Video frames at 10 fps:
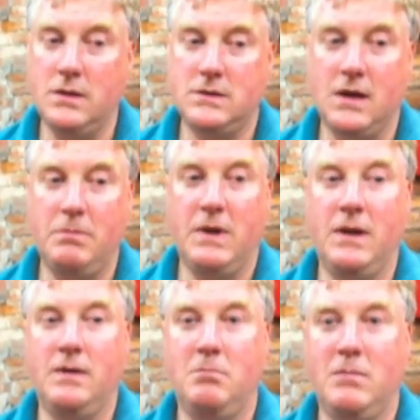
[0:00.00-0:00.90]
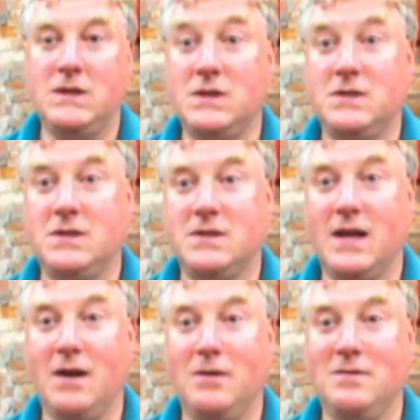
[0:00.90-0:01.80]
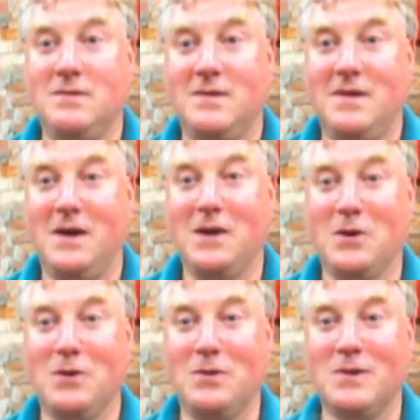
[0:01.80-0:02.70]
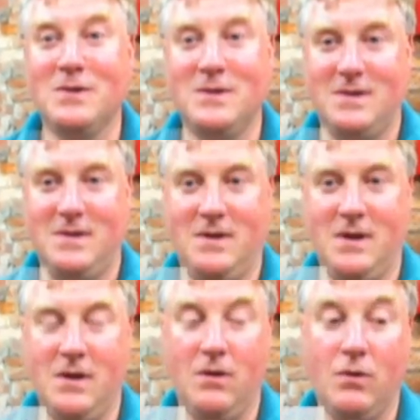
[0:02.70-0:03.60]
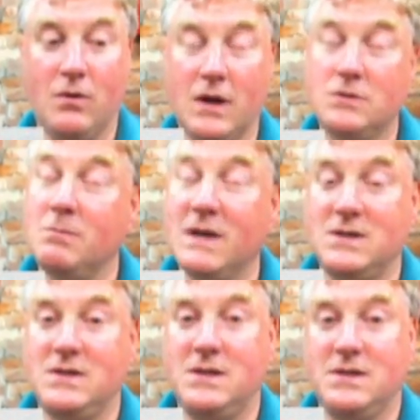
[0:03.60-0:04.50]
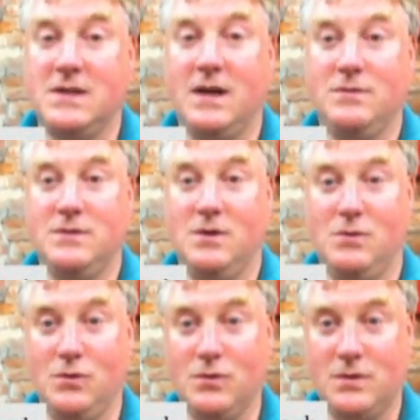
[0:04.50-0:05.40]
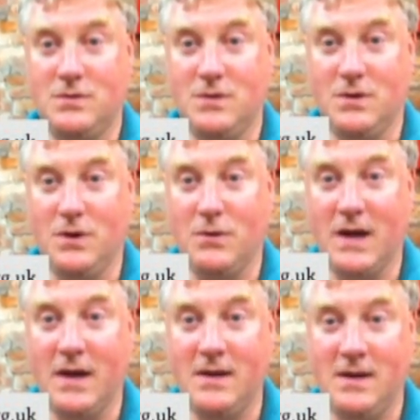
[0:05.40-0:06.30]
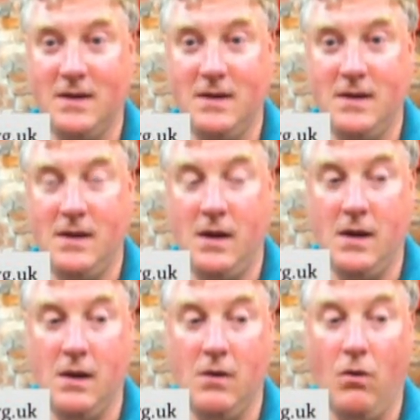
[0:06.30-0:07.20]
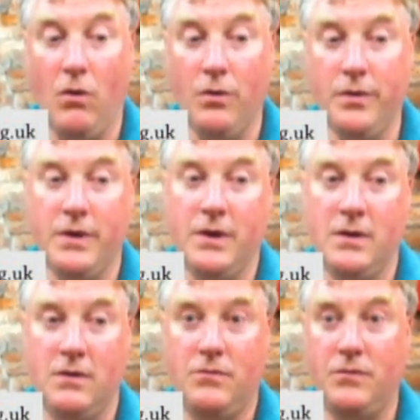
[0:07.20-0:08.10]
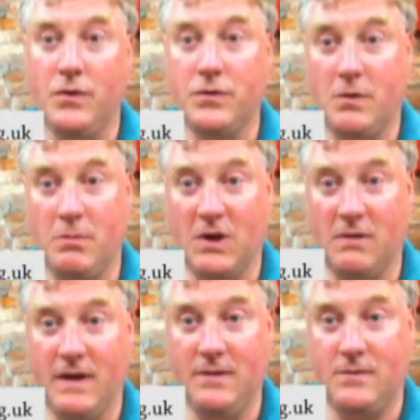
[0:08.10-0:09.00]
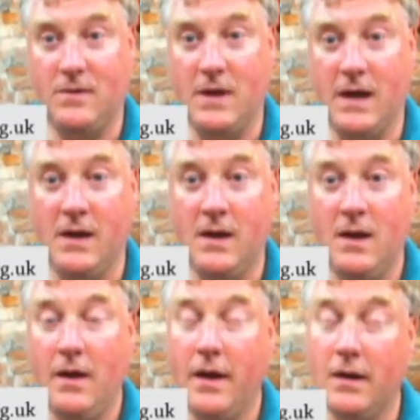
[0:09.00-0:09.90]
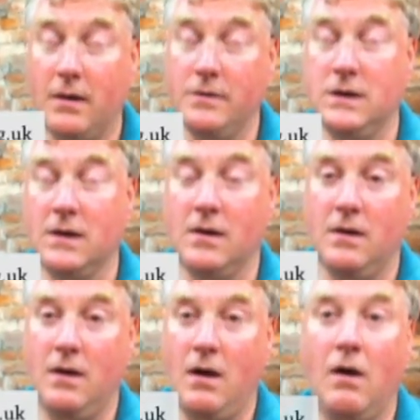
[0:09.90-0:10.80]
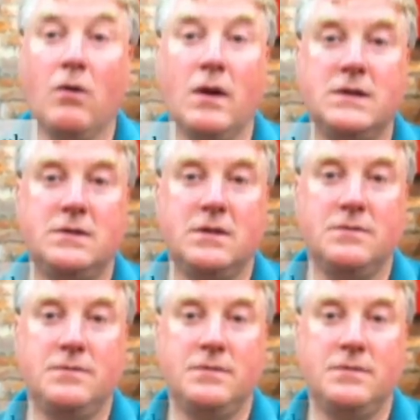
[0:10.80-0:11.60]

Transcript: Type in Manchester Salon in Google, or go to manchestersalon.org.uk. All the forthcoming events are there, including a whole list of